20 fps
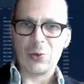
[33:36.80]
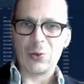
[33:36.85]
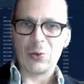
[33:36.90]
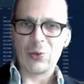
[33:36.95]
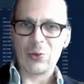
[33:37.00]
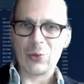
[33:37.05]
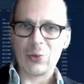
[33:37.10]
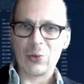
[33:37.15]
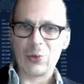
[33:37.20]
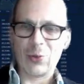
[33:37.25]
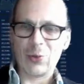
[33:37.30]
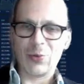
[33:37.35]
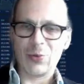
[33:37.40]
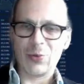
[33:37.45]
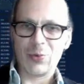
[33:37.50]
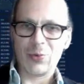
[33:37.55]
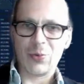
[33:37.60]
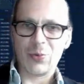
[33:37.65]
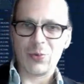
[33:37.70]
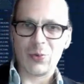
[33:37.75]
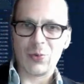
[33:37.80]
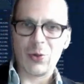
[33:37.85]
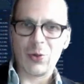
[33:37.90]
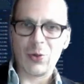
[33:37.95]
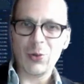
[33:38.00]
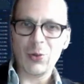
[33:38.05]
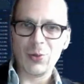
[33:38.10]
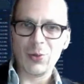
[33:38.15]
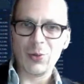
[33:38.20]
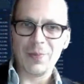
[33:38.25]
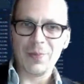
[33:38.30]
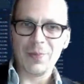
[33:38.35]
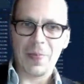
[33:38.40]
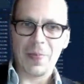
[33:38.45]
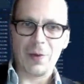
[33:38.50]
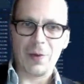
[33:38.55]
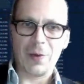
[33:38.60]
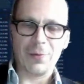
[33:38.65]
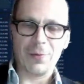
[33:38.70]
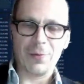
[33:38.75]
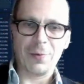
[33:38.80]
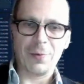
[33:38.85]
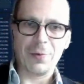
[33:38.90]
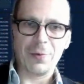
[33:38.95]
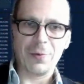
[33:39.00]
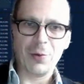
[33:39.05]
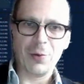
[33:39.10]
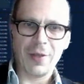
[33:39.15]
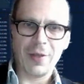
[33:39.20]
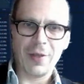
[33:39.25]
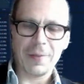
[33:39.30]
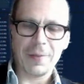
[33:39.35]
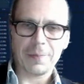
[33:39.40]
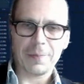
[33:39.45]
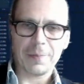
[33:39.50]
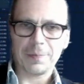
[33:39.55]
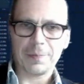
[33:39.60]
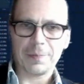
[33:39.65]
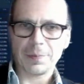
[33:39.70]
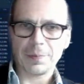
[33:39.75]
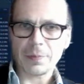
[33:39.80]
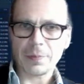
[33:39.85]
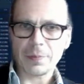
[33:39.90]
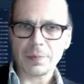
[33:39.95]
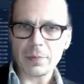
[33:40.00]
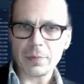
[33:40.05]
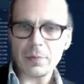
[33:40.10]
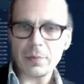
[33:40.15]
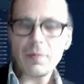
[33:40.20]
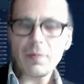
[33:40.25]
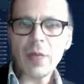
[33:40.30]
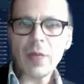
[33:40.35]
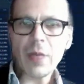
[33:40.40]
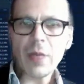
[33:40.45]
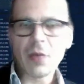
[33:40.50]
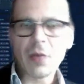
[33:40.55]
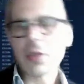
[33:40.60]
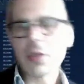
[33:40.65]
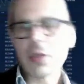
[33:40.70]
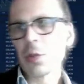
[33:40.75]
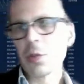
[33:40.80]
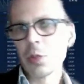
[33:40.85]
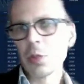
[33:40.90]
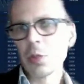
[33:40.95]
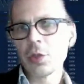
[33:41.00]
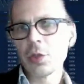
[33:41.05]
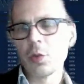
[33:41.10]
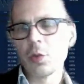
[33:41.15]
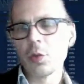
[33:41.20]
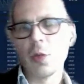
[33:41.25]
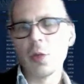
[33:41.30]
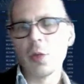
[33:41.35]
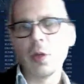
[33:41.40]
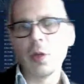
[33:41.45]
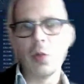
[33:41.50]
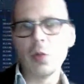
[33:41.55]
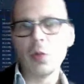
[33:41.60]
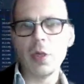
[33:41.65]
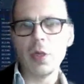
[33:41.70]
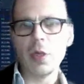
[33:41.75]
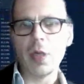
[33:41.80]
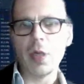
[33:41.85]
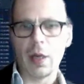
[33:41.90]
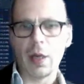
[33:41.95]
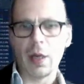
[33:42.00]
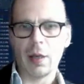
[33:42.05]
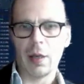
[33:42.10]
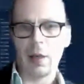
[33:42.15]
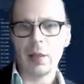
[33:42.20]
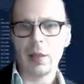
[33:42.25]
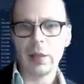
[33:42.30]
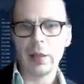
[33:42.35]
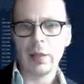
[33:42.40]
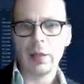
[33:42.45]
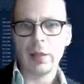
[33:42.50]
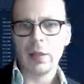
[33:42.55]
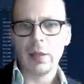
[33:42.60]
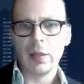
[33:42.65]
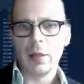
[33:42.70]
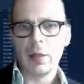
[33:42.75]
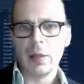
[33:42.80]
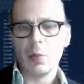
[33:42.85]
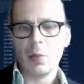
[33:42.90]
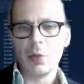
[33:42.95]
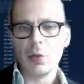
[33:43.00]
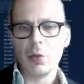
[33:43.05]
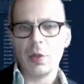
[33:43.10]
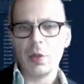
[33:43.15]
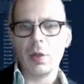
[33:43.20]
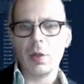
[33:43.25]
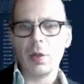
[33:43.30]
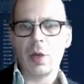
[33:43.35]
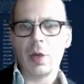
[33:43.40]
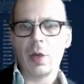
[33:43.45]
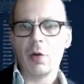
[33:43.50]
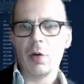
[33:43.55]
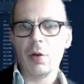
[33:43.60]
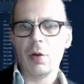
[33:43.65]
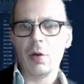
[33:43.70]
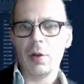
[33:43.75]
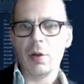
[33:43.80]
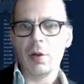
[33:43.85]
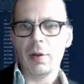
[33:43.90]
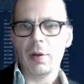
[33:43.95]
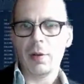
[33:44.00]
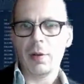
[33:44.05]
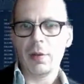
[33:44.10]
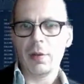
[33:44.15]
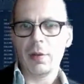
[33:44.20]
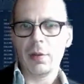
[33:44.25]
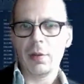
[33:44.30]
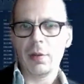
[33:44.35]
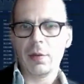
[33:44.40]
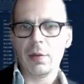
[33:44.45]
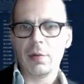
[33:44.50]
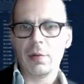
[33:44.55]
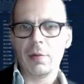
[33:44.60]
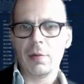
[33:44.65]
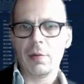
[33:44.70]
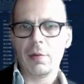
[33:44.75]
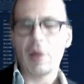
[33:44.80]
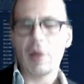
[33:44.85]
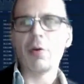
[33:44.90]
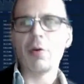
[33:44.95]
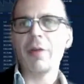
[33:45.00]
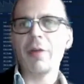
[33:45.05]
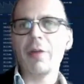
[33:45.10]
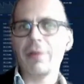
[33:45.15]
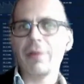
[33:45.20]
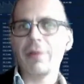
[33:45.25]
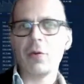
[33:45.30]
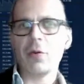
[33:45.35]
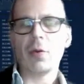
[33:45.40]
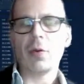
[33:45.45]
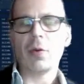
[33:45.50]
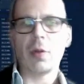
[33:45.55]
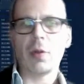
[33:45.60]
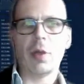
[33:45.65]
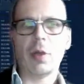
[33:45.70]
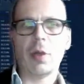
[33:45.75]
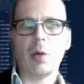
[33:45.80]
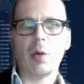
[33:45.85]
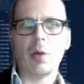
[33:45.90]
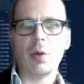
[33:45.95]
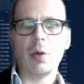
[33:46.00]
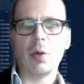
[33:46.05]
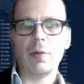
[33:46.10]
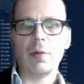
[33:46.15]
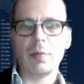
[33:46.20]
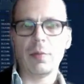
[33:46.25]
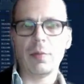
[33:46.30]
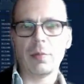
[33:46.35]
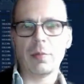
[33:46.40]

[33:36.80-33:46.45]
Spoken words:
sort of goal of NuNet. And this is where we are putting our efforts and our